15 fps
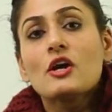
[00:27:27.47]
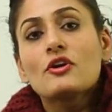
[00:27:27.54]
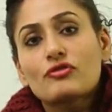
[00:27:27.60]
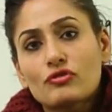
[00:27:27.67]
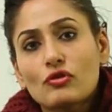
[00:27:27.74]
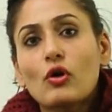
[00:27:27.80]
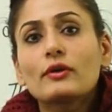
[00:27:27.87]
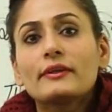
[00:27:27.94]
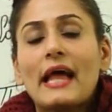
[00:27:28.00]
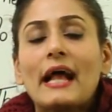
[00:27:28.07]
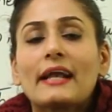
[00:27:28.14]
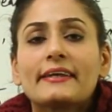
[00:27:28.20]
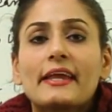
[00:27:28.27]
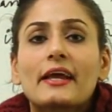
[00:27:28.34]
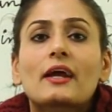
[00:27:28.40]
so
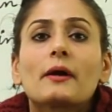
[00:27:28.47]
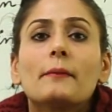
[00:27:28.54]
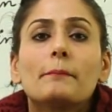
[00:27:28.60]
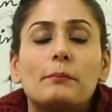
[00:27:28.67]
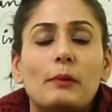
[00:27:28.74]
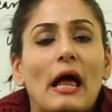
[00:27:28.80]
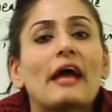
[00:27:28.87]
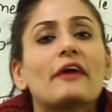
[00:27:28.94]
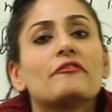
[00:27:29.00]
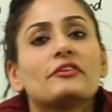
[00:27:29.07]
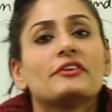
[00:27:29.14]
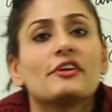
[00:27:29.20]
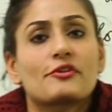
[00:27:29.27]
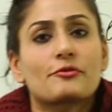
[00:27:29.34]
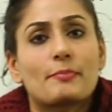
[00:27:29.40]
that they comply
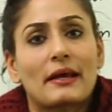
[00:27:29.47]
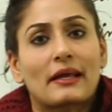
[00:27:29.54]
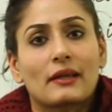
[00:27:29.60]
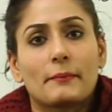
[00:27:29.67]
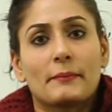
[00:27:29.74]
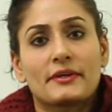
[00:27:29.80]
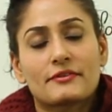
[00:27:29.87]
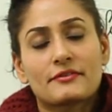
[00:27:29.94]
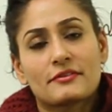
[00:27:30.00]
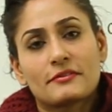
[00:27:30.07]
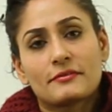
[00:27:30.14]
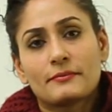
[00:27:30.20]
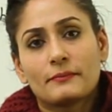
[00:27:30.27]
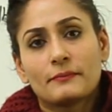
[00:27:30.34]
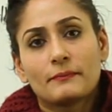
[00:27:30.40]
with their spec limits.